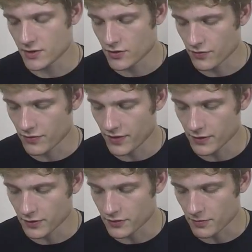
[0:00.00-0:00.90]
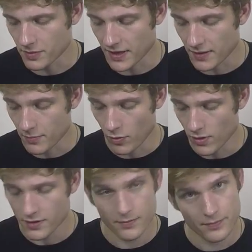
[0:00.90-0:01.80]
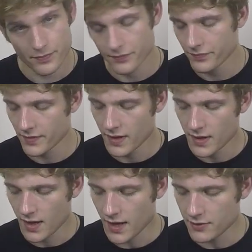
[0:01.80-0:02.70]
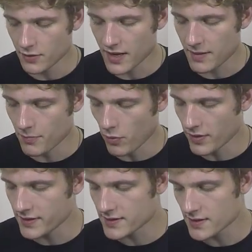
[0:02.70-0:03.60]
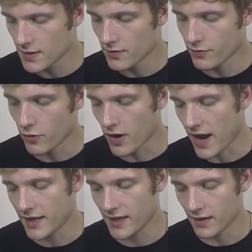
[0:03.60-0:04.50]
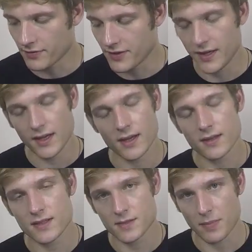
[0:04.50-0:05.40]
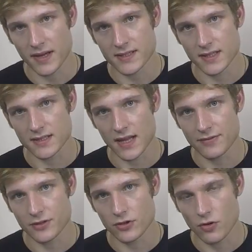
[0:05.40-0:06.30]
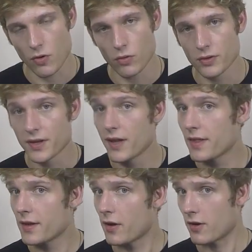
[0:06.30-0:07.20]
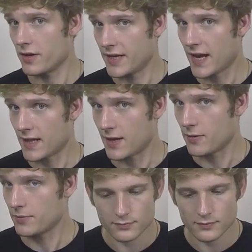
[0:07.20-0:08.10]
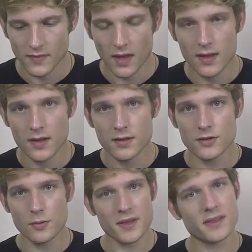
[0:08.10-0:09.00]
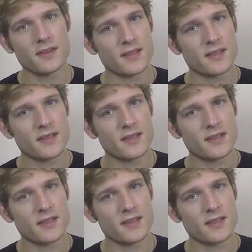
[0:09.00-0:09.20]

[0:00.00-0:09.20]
you've revealed on your player board. And you'll gain points for any of the spices left in your hold that aren't yellow. So what